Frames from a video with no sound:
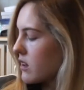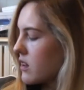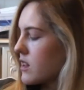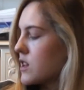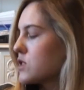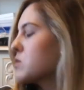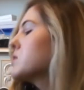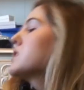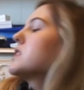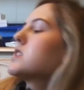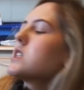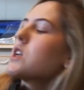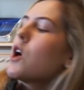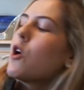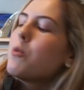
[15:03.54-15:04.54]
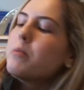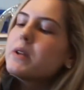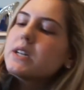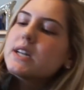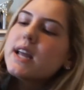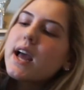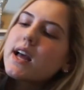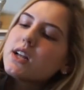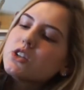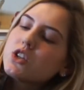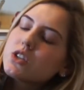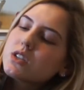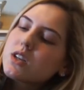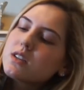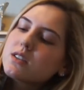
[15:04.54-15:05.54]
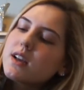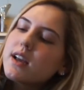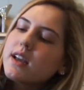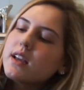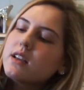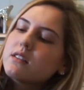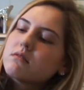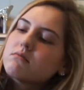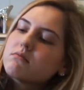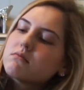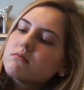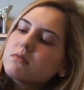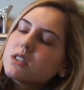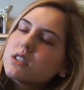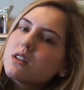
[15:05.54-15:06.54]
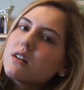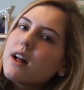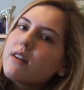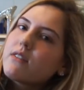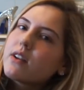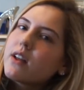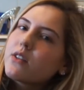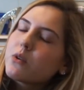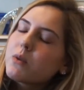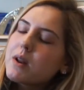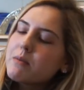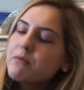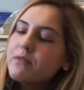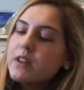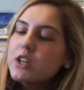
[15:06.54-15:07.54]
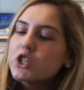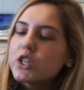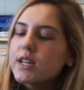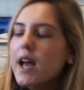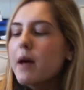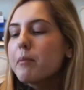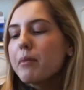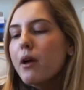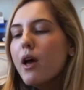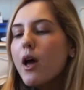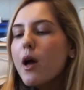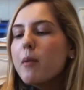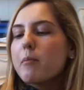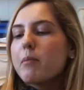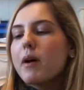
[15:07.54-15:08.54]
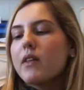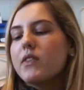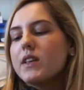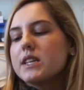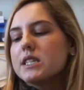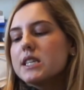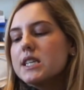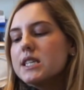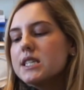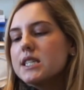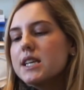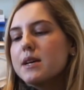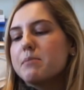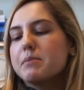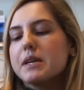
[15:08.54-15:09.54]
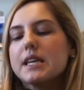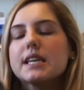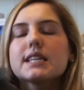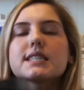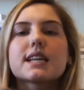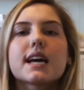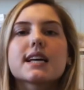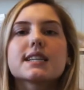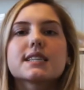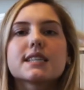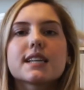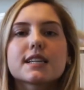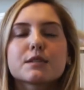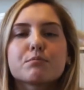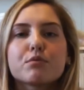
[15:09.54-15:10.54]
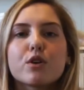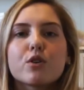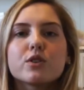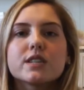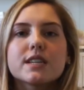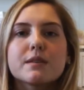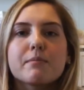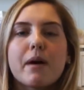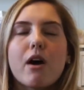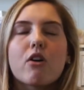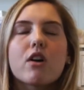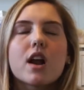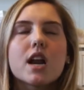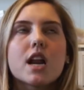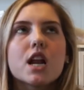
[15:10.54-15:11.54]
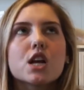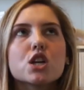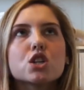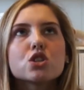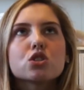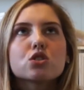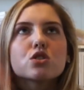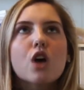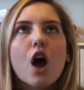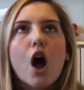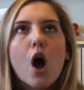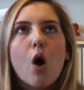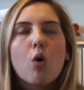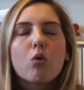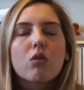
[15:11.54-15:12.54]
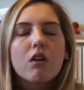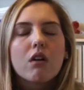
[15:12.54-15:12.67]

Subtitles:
This one isn't open yet just because I still have another one I'm finishing up, but this is the PE Science Select Protein Powder, and it is so